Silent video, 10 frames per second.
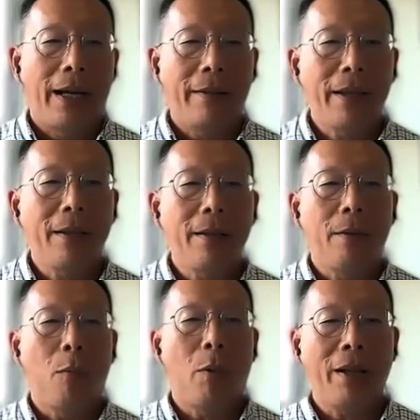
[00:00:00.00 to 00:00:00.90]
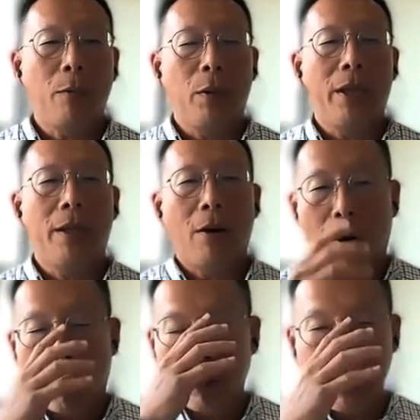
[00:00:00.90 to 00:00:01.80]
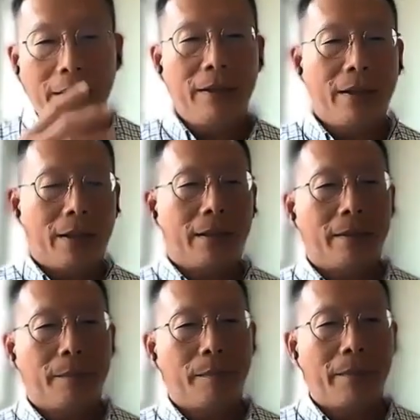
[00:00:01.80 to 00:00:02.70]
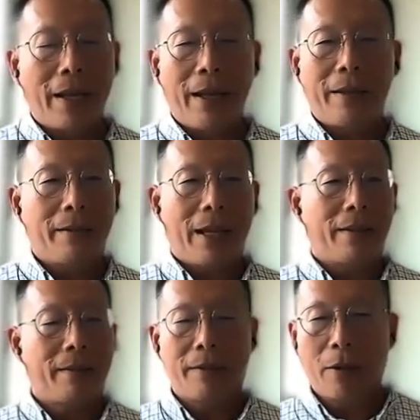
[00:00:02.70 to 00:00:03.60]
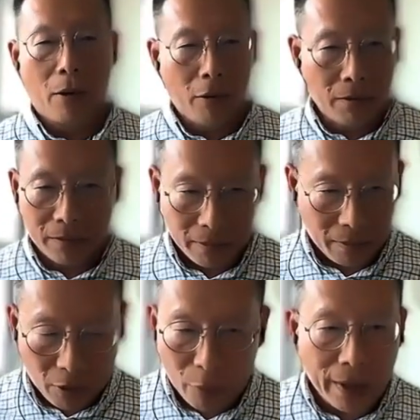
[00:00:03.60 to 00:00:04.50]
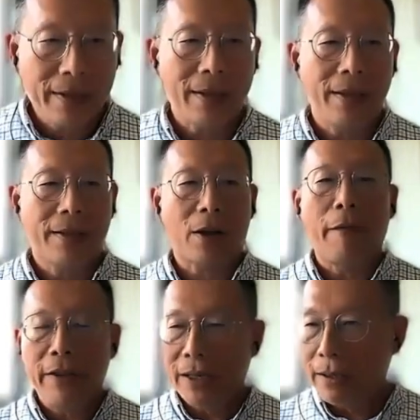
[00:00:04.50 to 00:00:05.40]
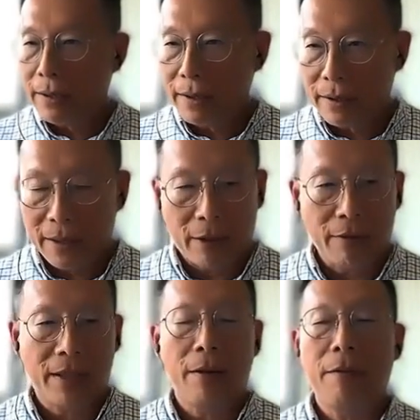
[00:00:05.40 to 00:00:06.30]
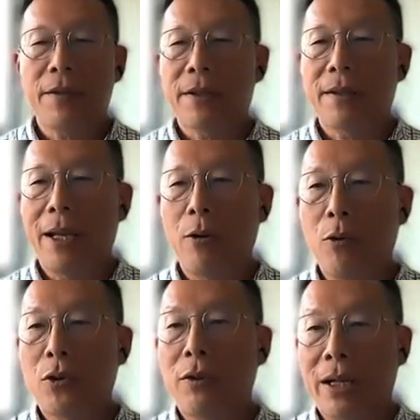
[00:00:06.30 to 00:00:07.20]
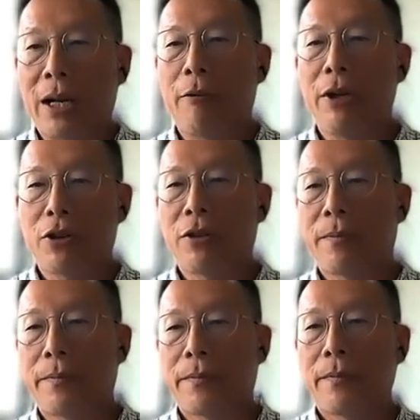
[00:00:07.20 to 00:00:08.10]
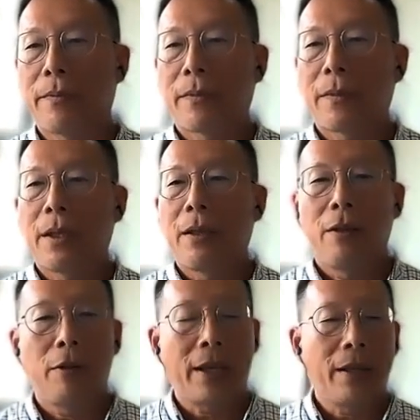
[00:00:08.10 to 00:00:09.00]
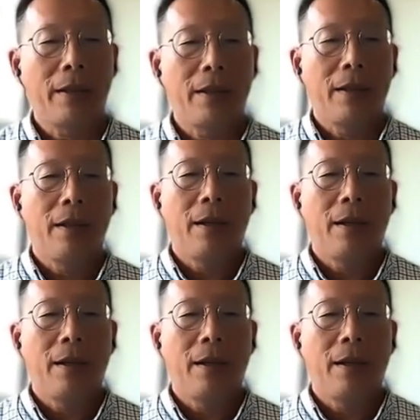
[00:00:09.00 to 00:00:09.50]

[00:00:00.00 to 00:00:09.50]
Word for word: I think what we all need um, at, at all always is confidence in ourselves and also the courage. Mm. Okay,